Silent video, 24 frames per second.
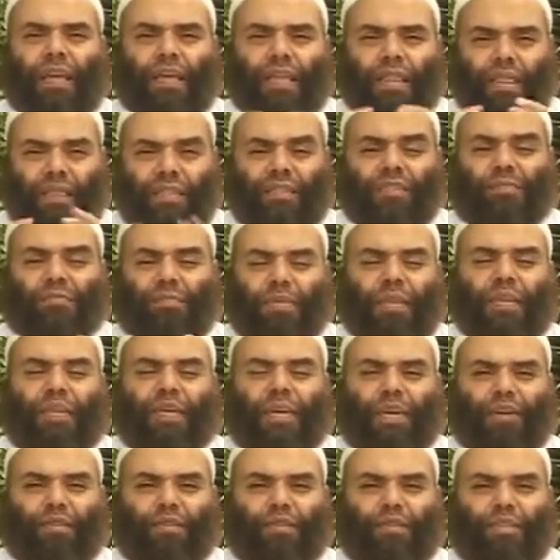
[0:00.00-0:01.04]
This
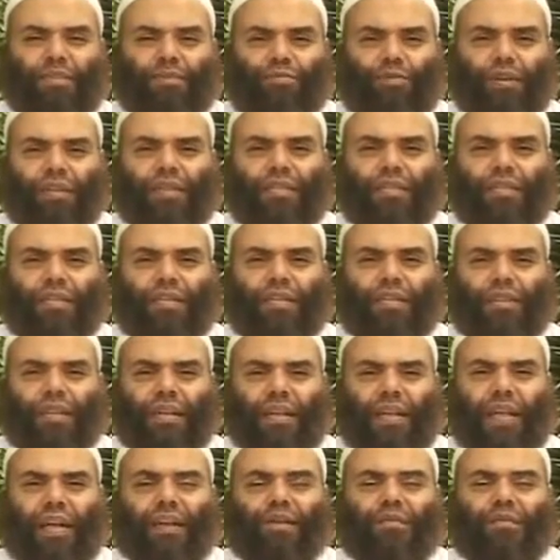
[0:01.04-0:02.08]
meaning, if it's present in
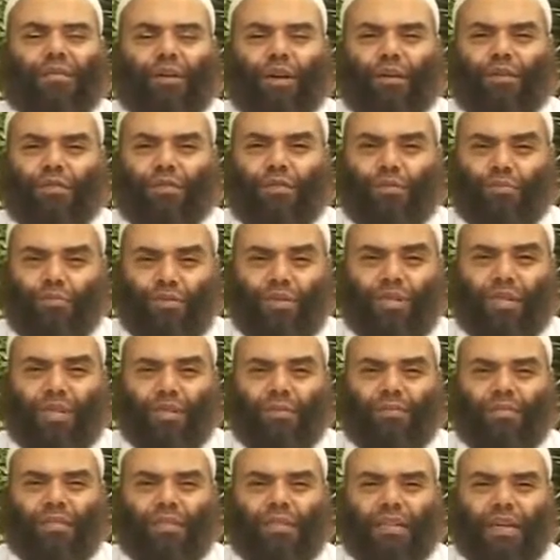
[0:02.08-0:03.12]
the life of the
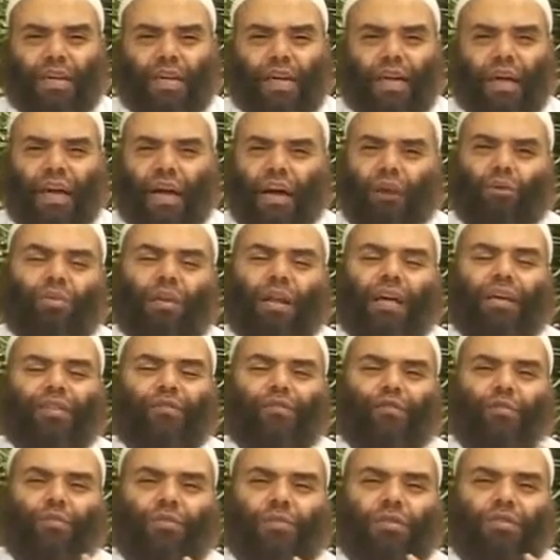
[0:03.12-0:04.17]
Muslims, our
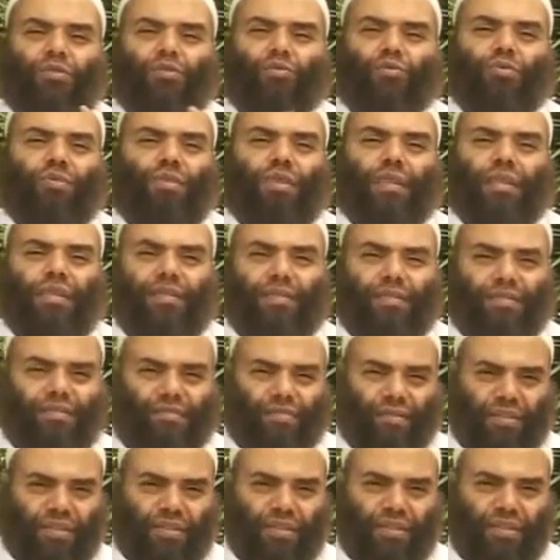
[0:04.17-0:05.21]
life will be totally
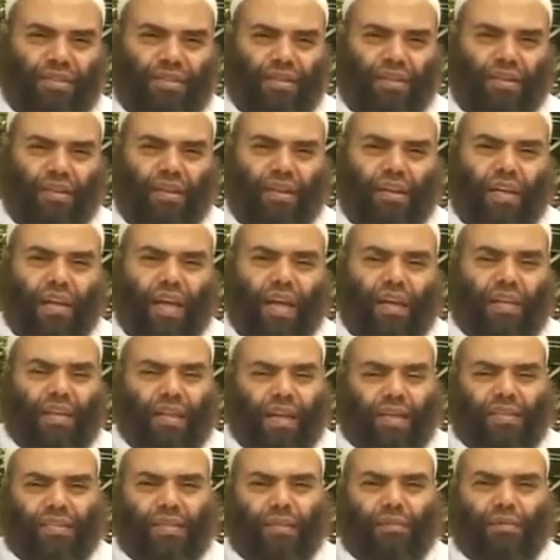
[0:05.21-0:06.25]
different. And
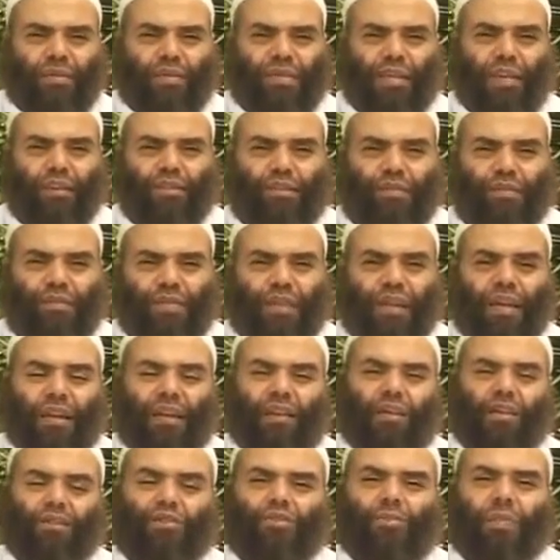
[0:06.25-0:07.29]
as a result of that,
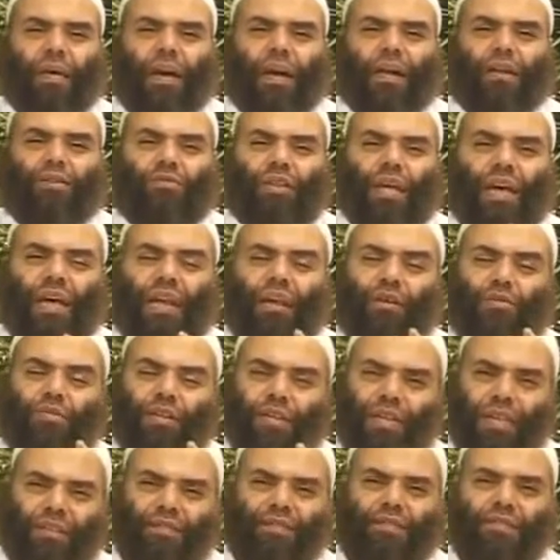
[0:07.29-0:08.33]
Allah subhanahu wa ta'ala will
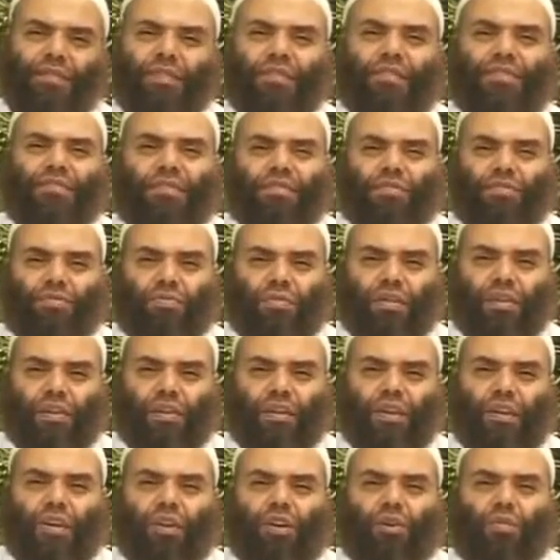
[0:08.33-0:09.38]
give us the victory,
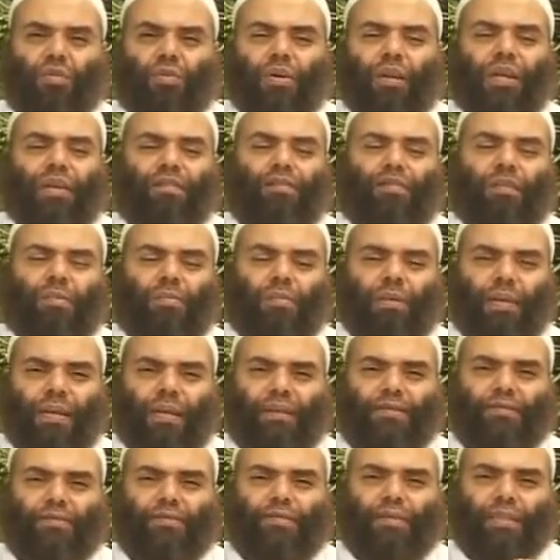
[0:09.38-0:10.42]
will give the
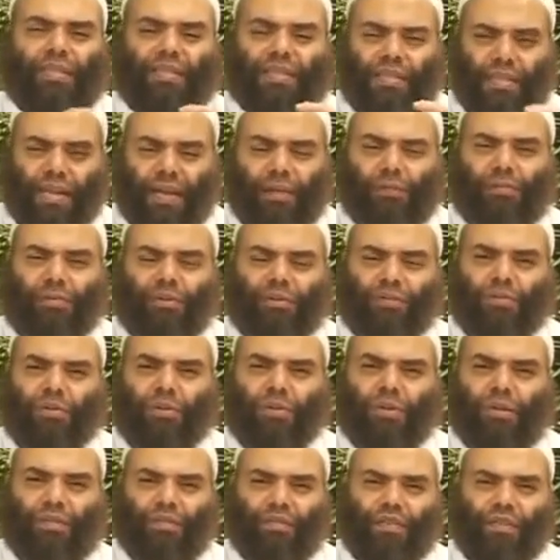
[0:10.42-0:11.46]
believers the establishment
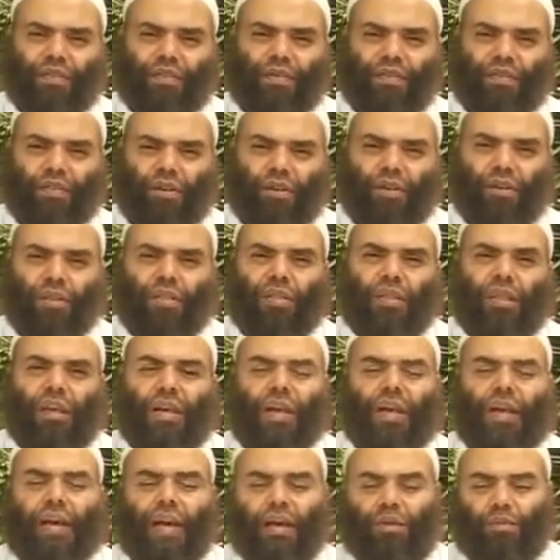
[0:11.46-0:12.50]
on the face of earth,
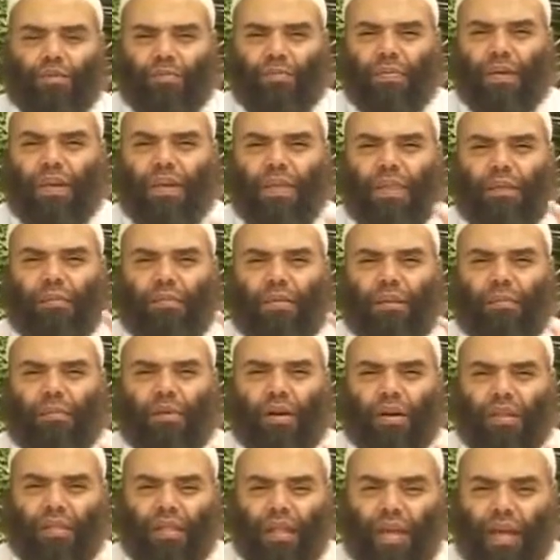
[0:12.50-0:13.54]
and will make them
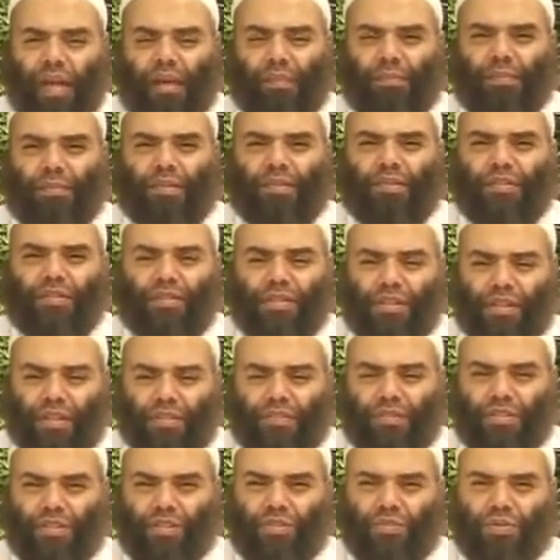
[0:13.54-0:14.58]
among the happiest
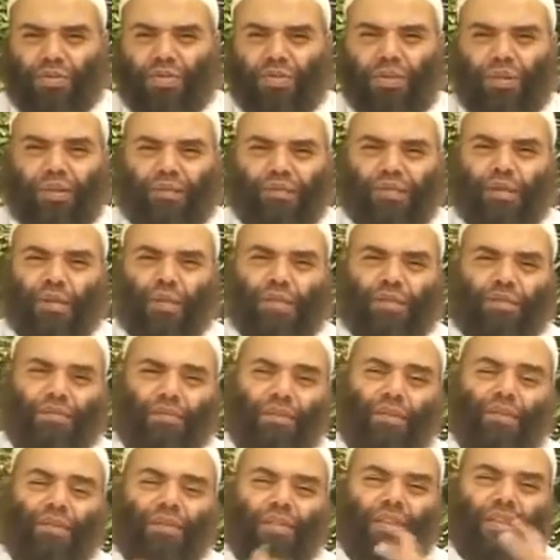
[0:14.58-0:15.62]
individuals on the face of
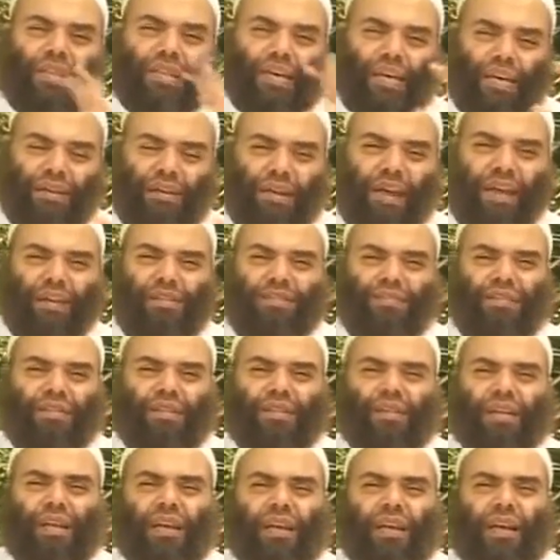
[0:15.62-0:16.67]
earth in the
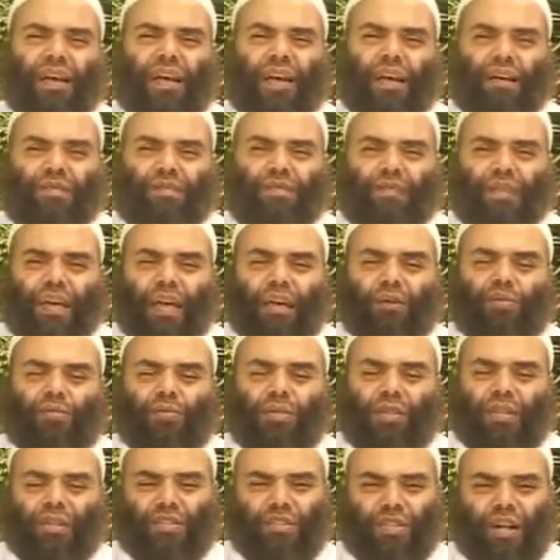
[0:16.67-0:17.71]
hereafter, if they
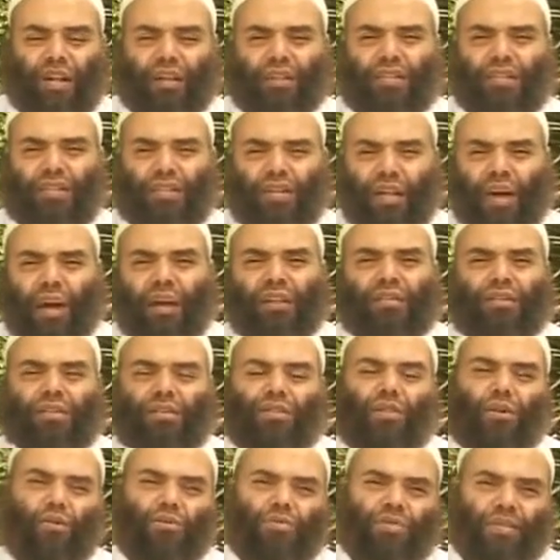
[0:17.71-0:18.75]
would exalt and honor
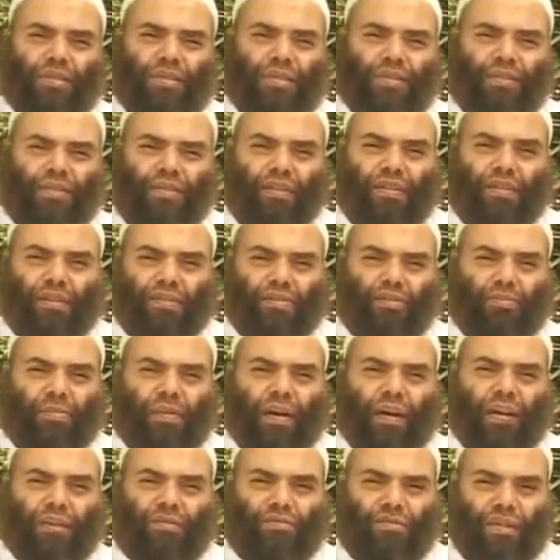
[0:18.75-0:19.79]
the orders of Allah
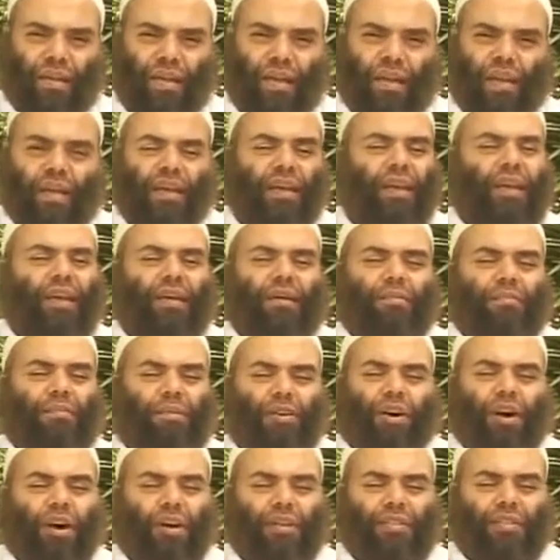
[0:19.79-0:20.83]
subhanahu wa ta'ala.
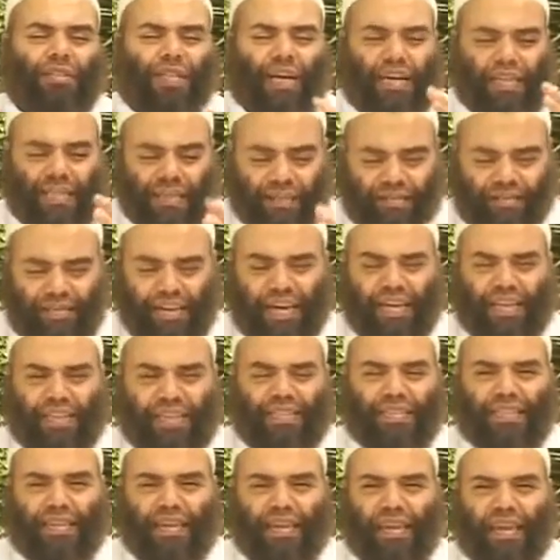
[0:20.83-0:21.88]
Because, as a
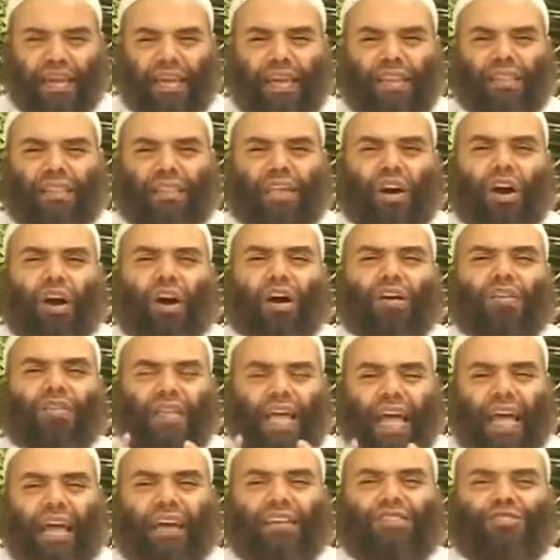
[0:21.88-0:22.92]
fact, the heart
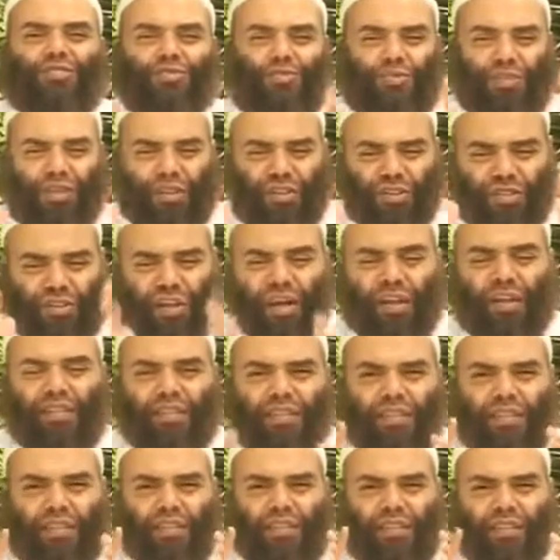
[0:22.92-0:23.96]
has to
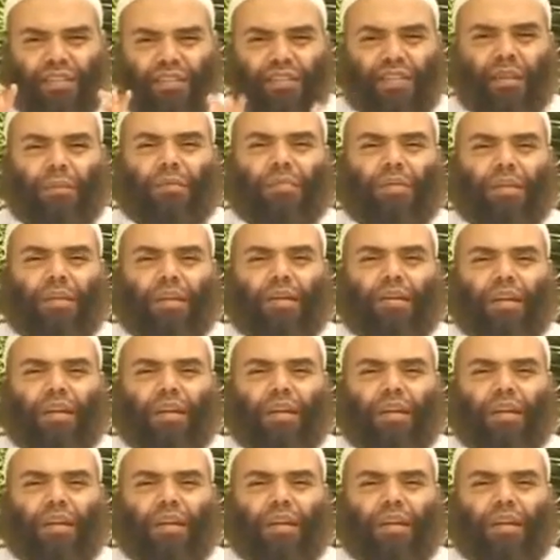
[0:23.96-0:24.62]
exalt something.